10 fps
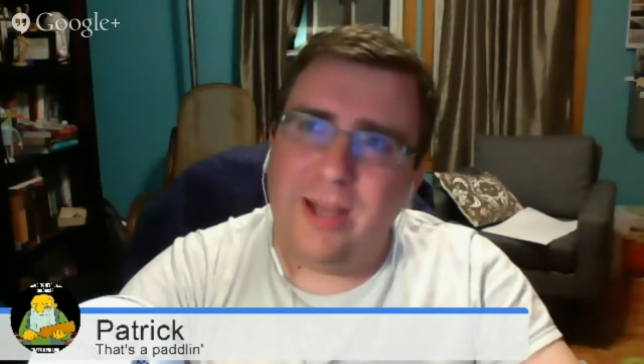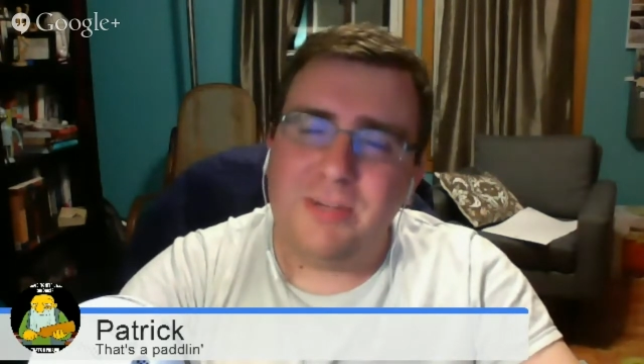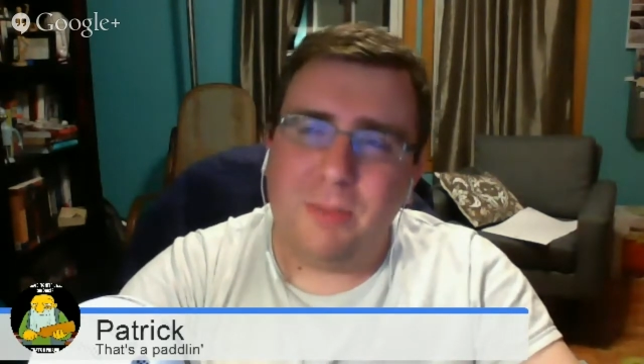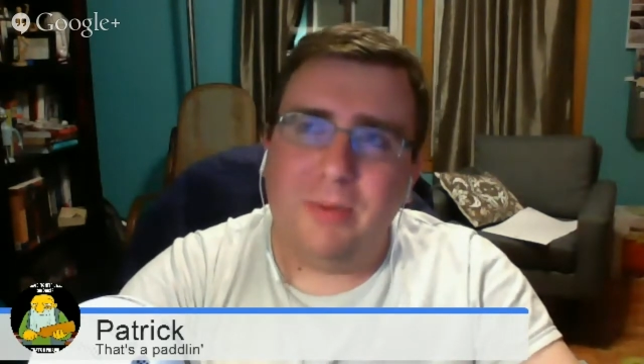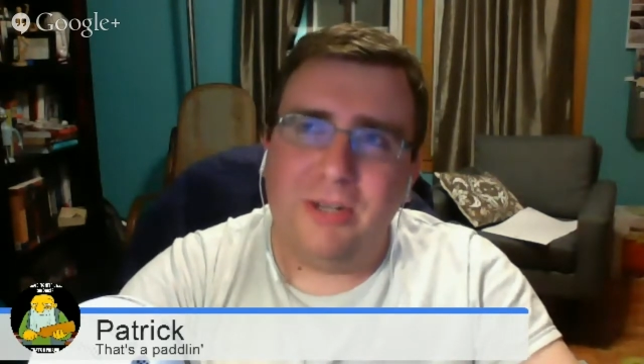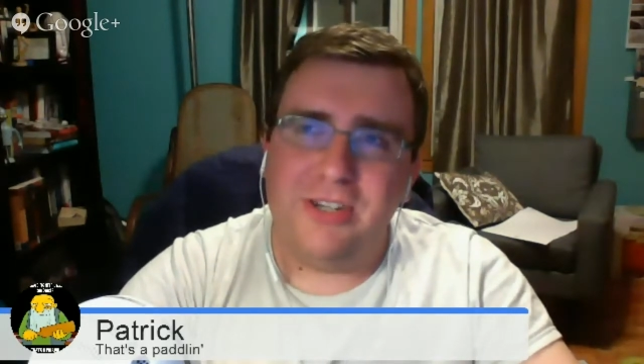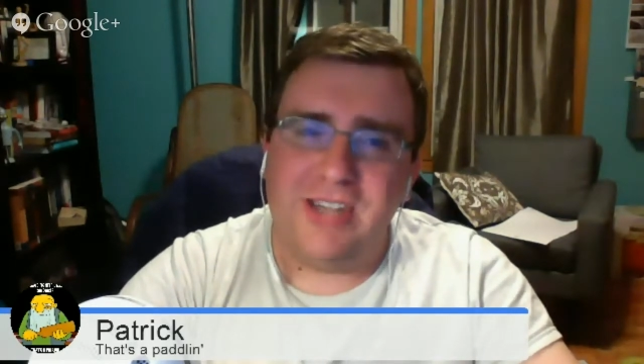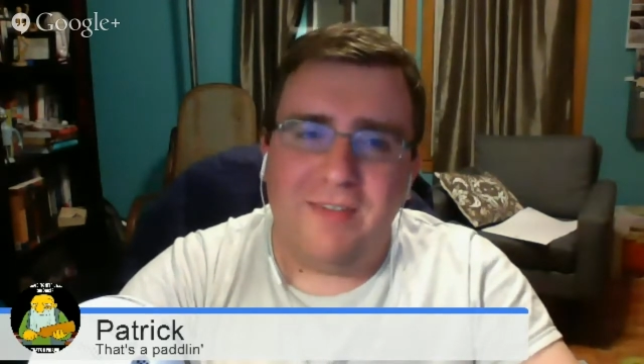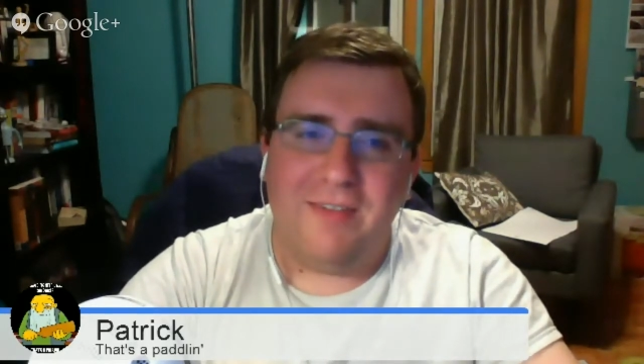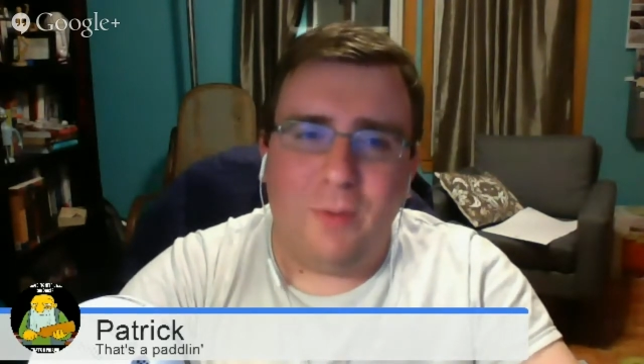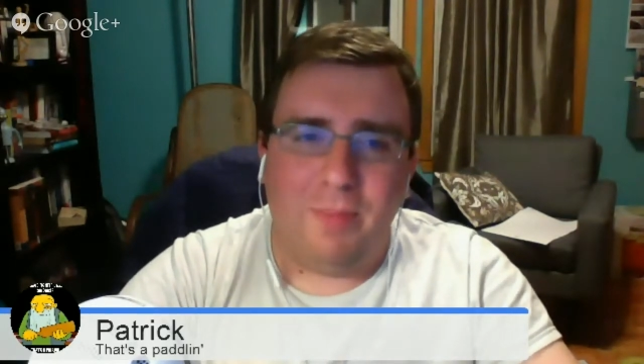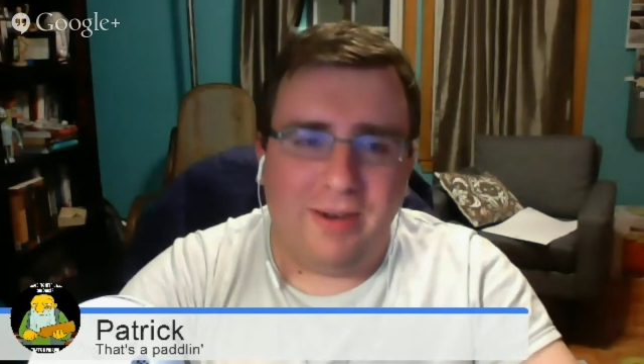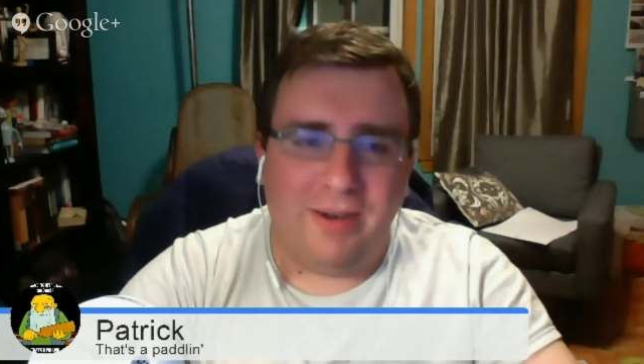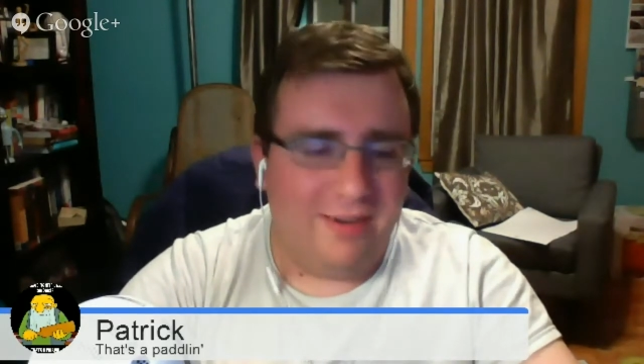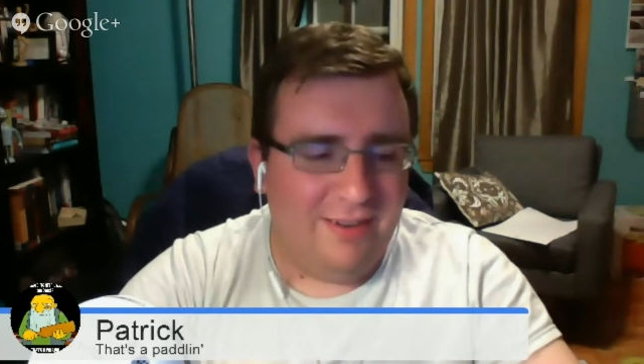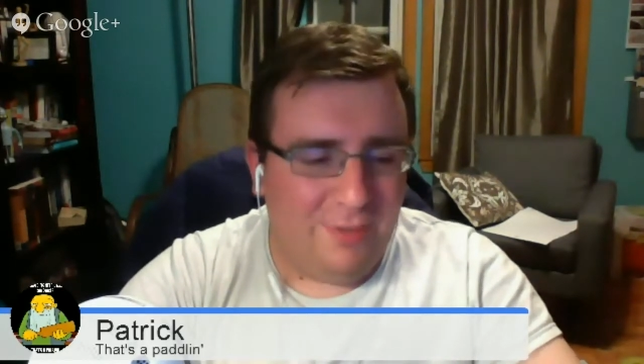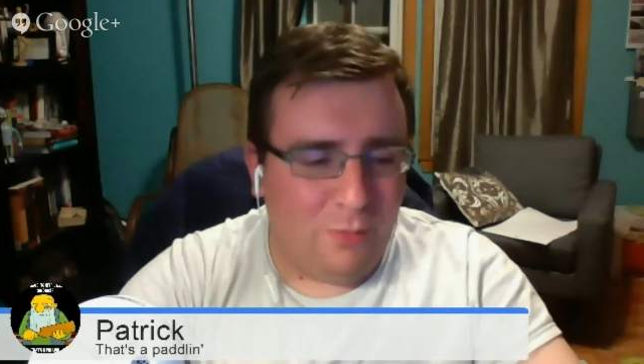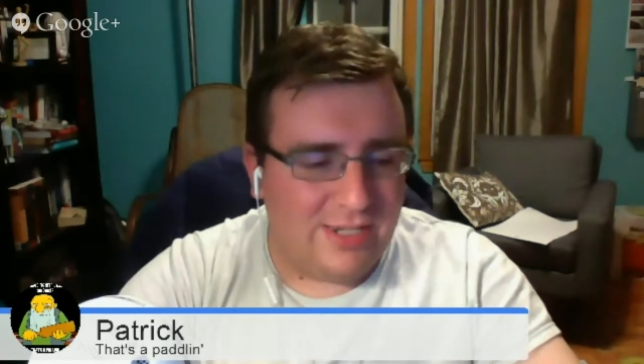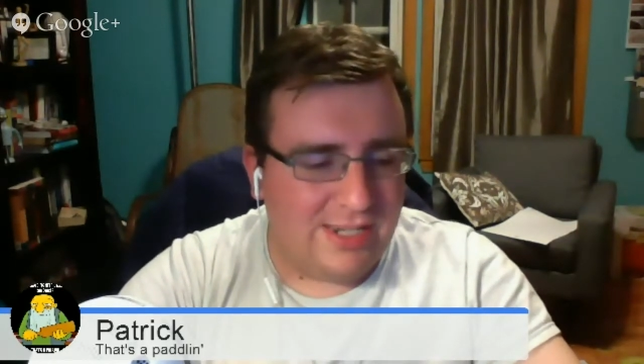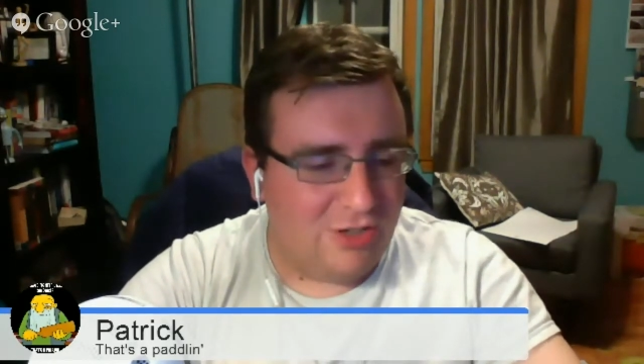I should probably use a heavy weapon
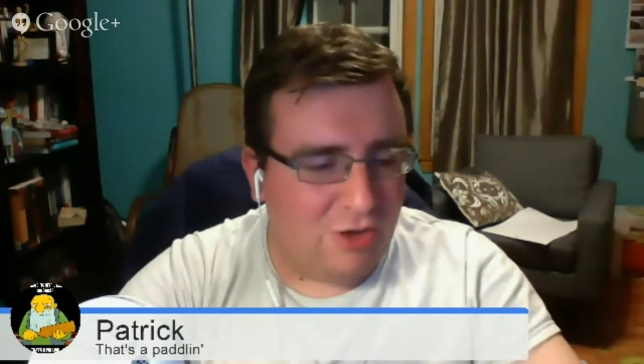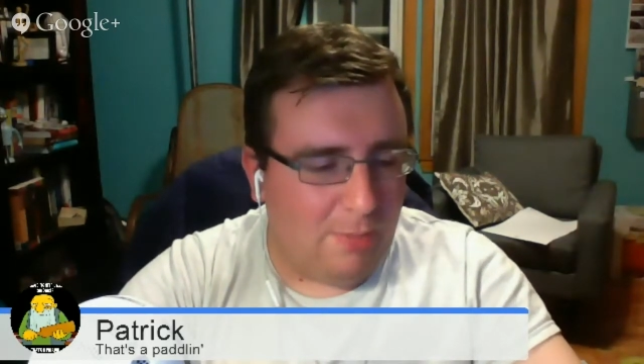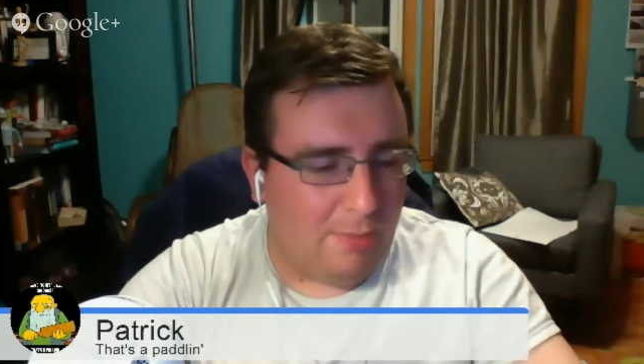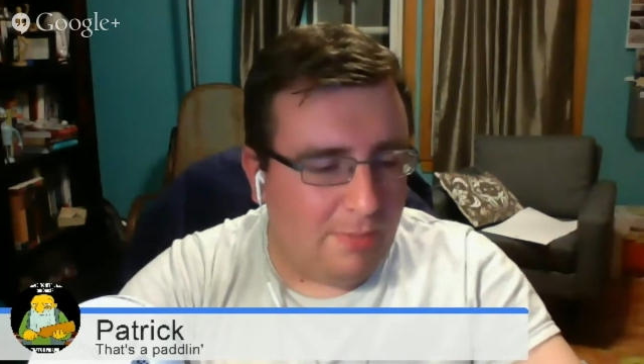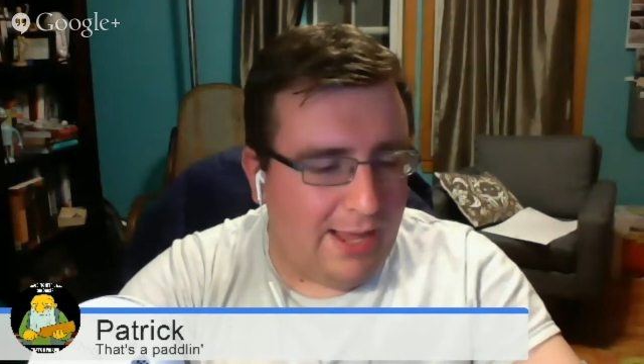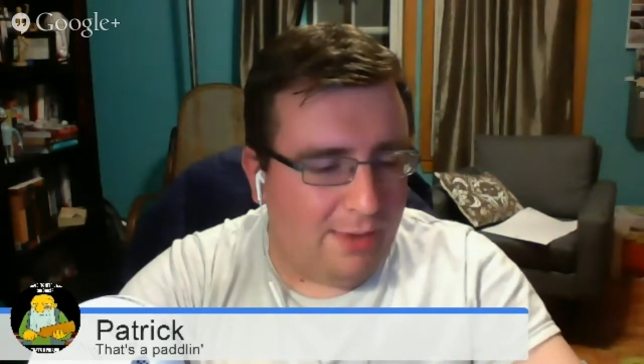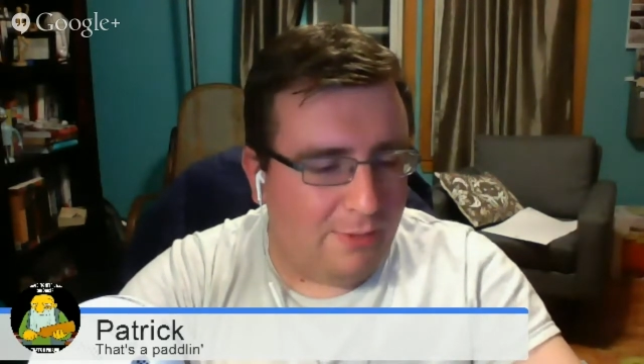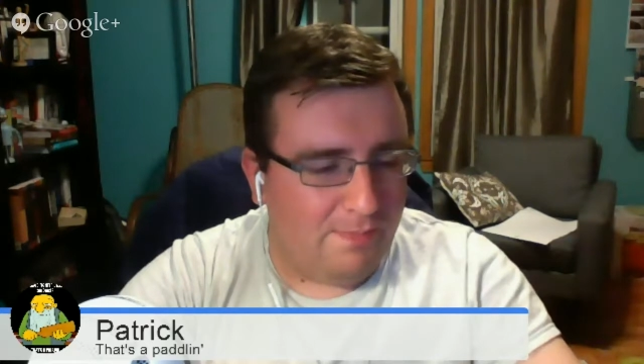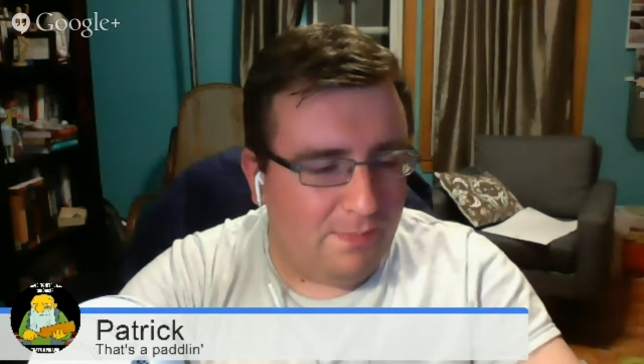once they drop them down.